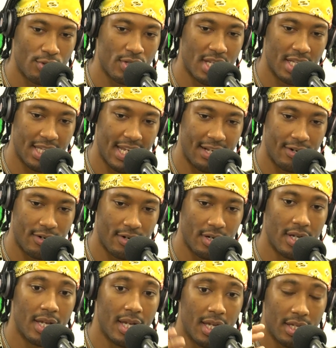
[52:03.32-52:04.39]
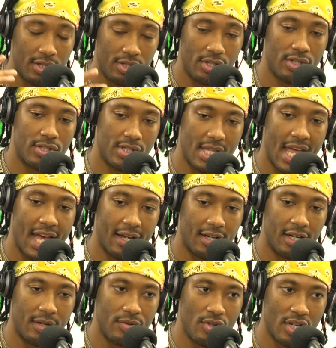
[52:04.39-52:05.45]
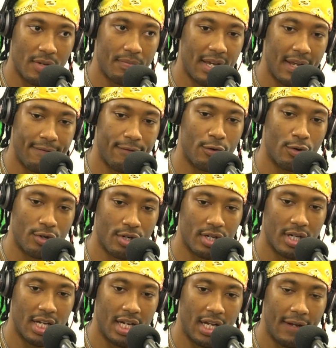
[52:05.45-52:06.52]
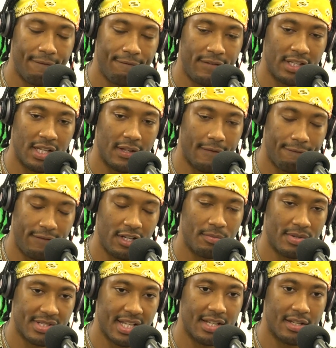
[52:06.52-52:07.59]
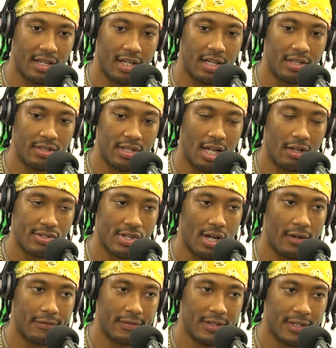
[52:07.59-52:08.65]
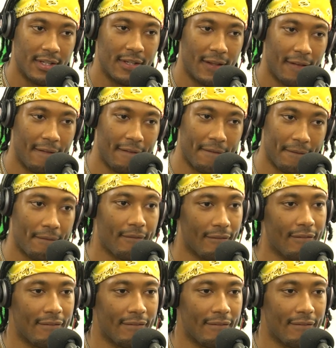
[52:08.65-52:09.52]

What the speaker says: than later, that you can pay for 50% dollars off. Okay,